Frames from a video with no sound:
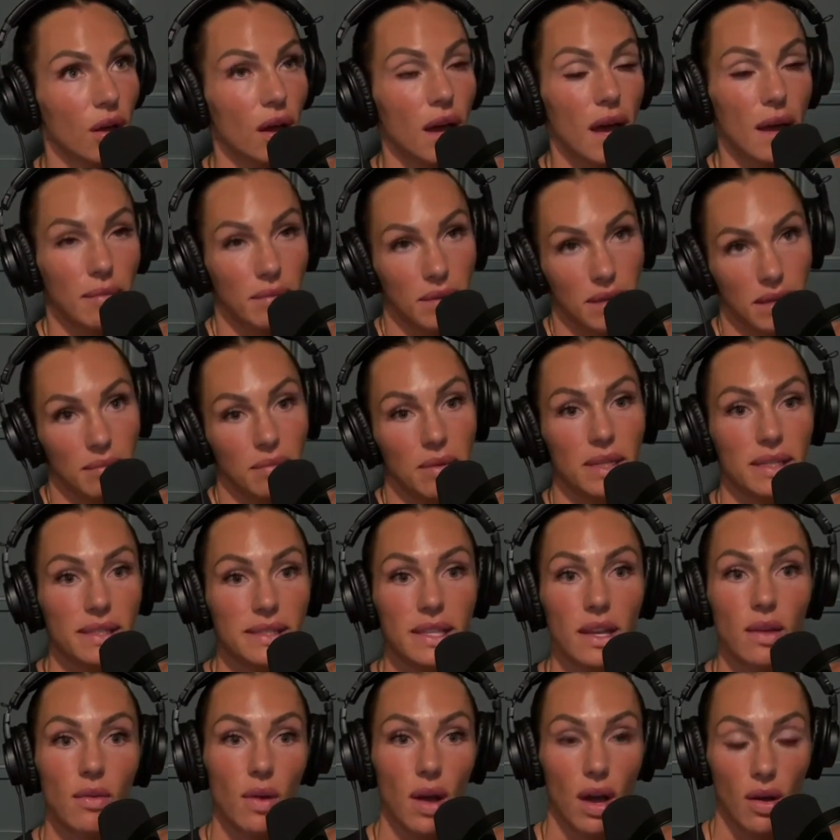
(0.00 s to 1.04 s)
I'm going to
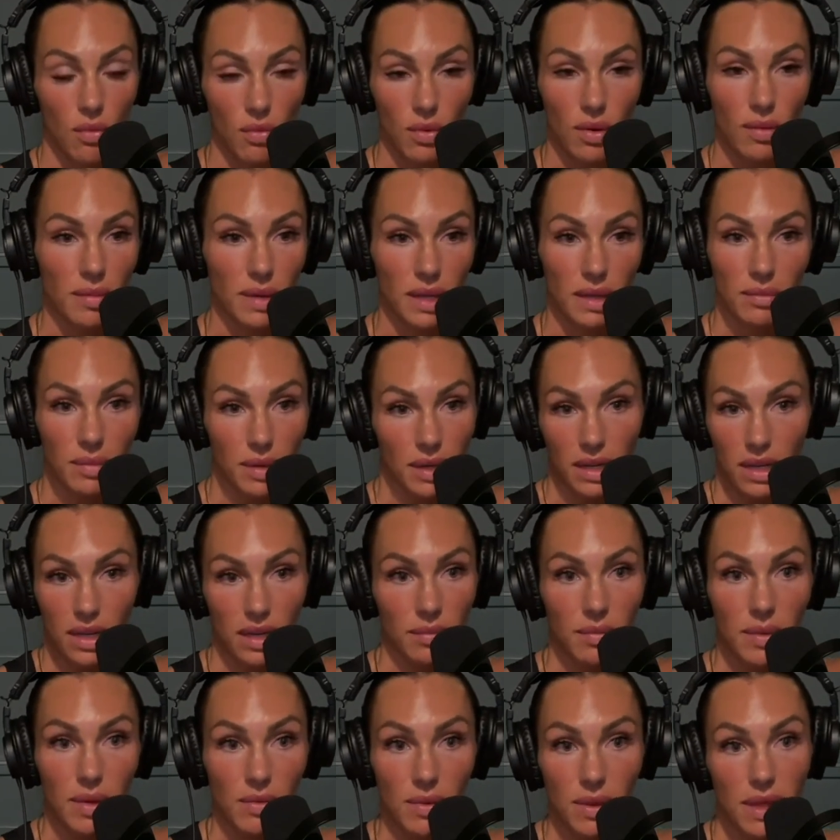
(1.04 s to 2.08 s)
say a woman, but it
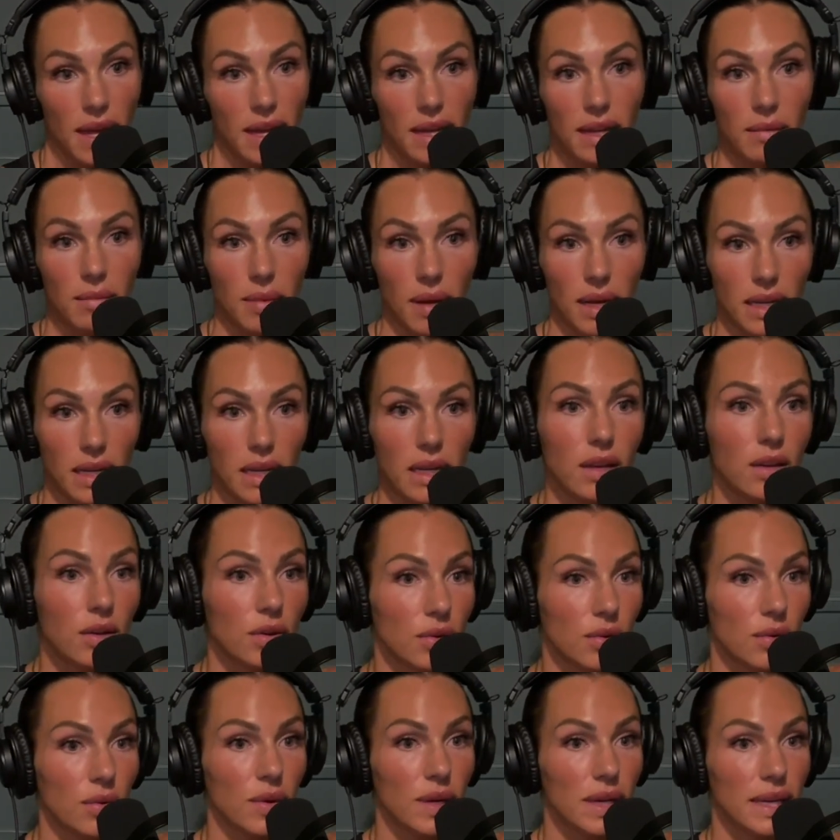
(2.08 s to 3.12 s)
could be with anybody
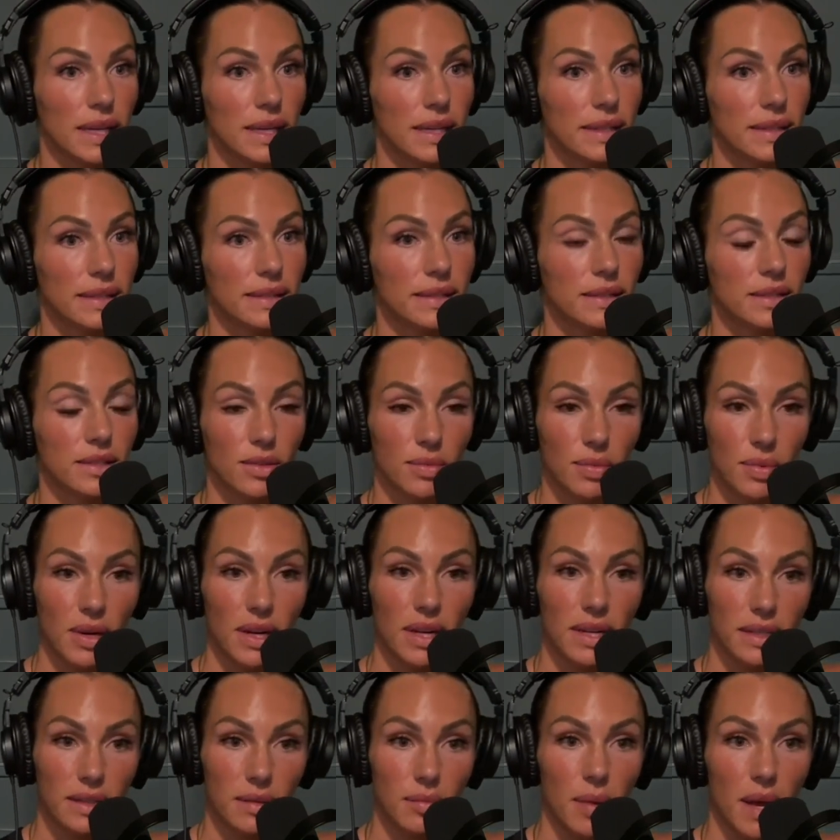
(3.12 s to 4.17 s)
who is super
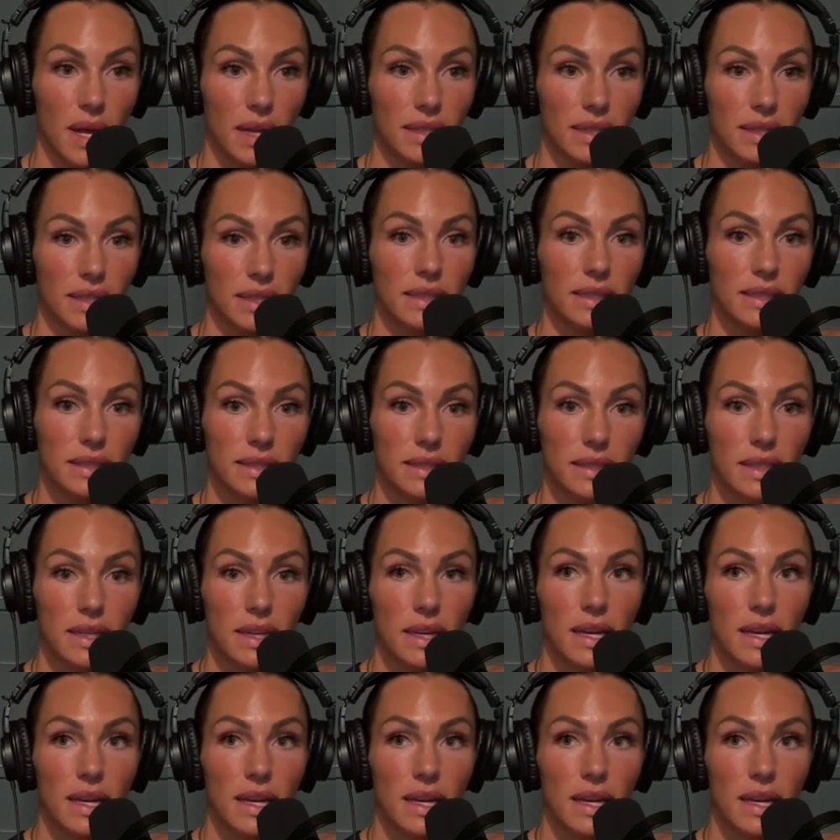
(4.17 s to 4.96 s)
independent,